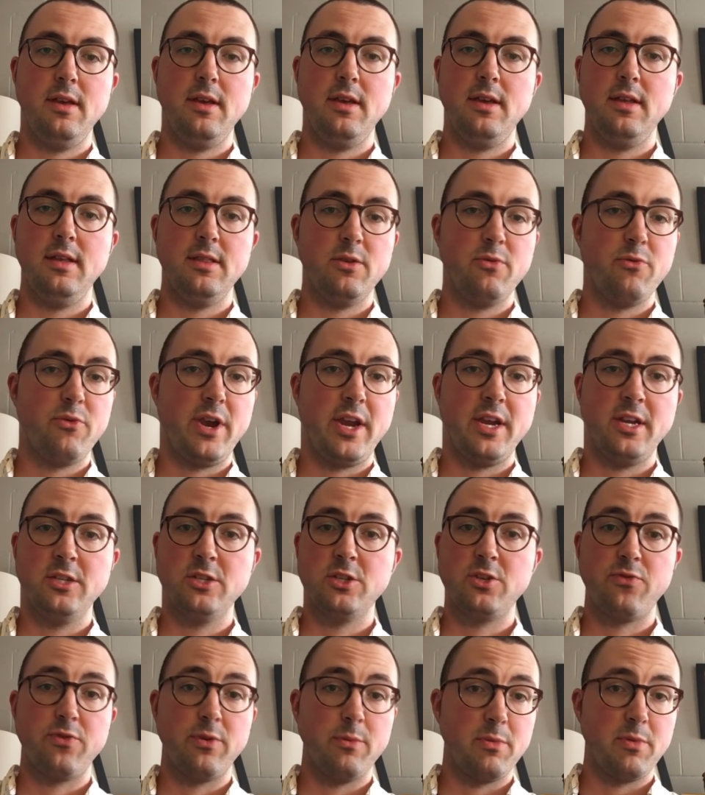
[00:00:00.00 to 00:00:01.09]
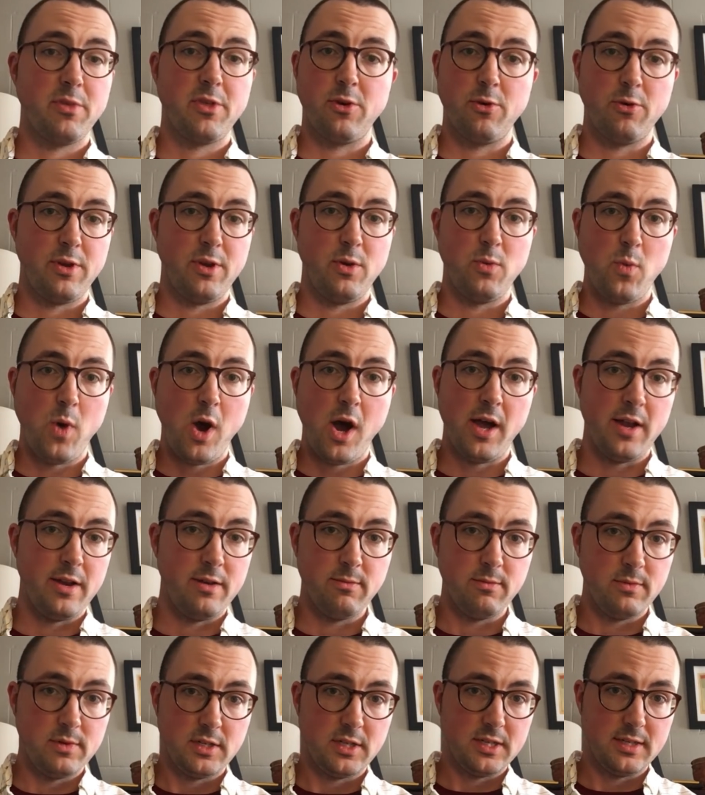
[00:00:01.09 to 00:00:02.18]
in the range from 31,
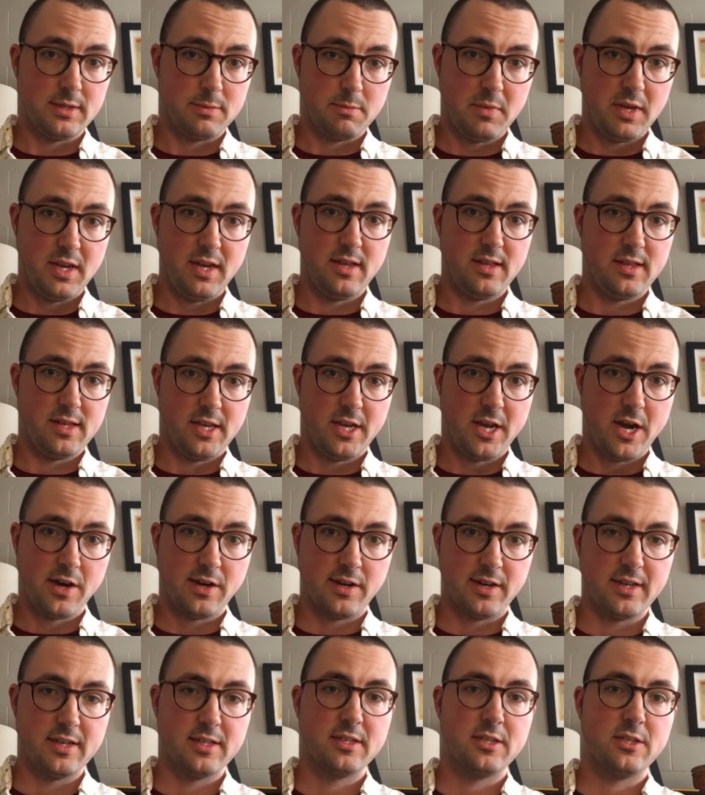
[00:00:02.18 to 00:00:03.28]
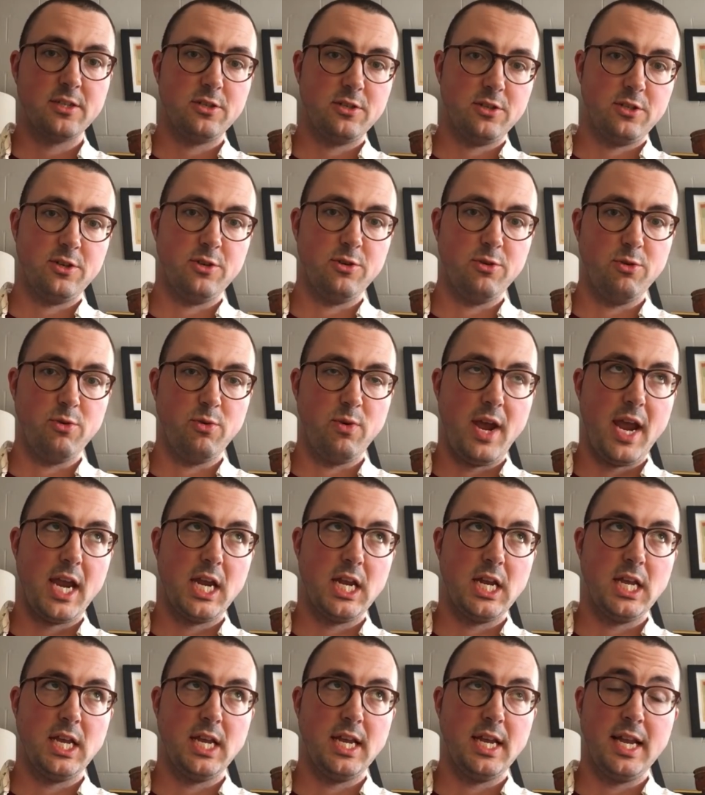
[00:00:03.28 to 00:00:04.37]
which is me, the youngest, to
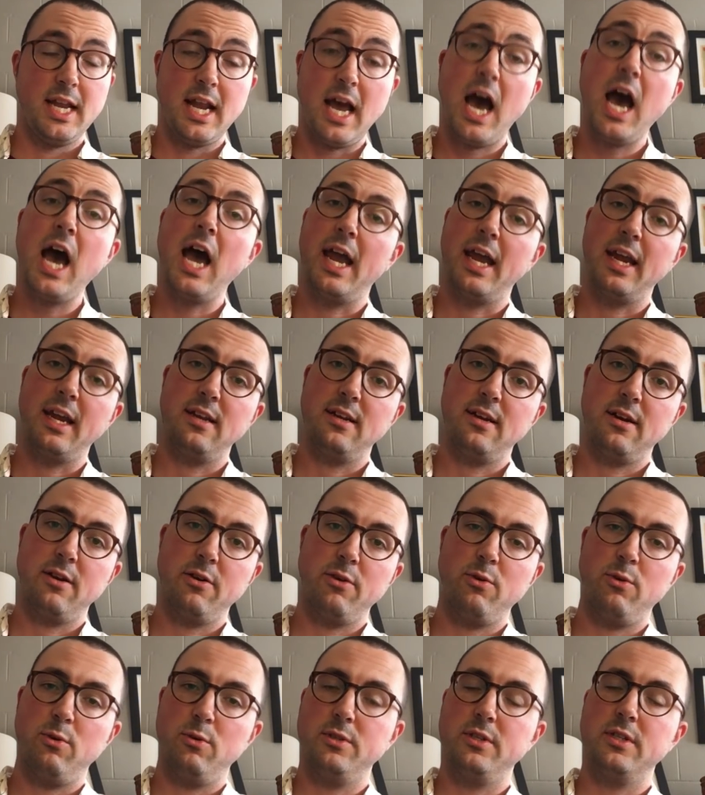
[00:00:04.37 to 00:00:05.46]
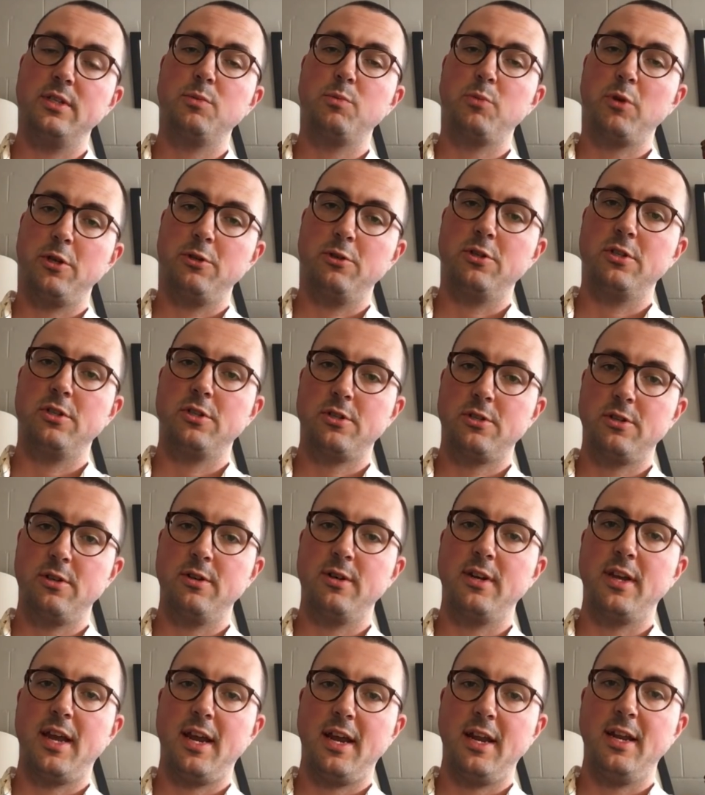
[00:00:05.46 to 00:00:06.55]
89. Our oldest brother just
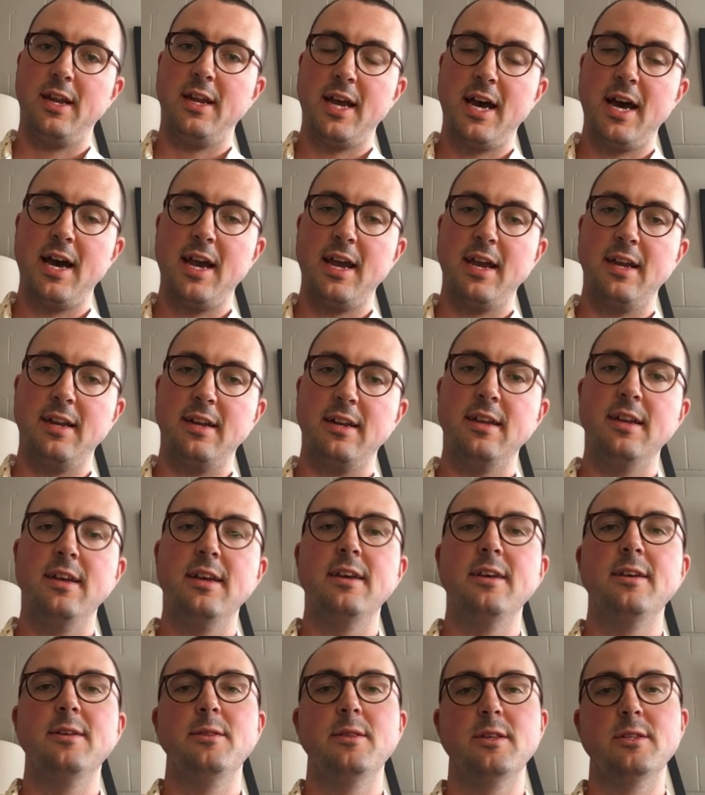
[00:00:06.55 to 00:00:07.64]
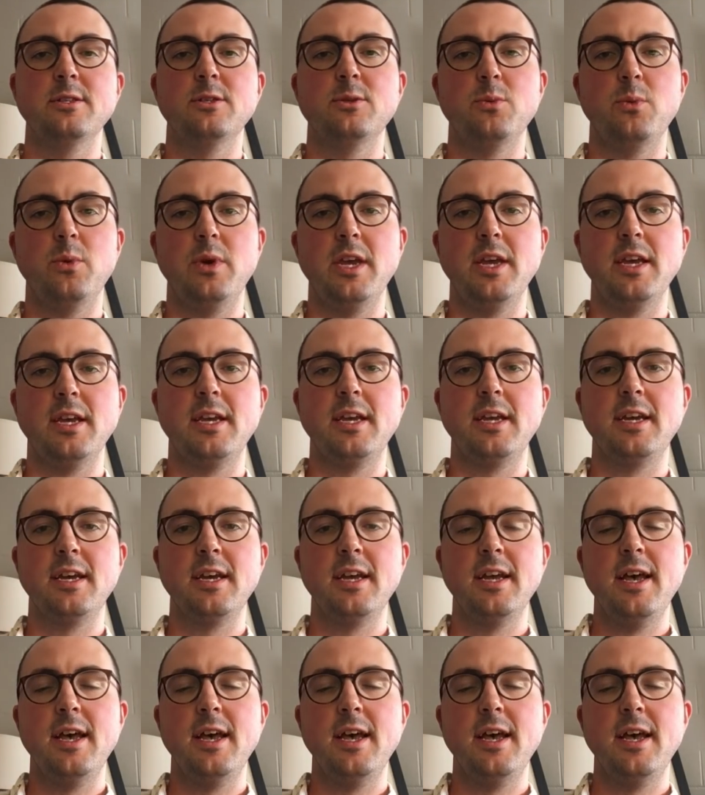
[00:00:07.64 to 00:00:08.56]
turned 89 this week.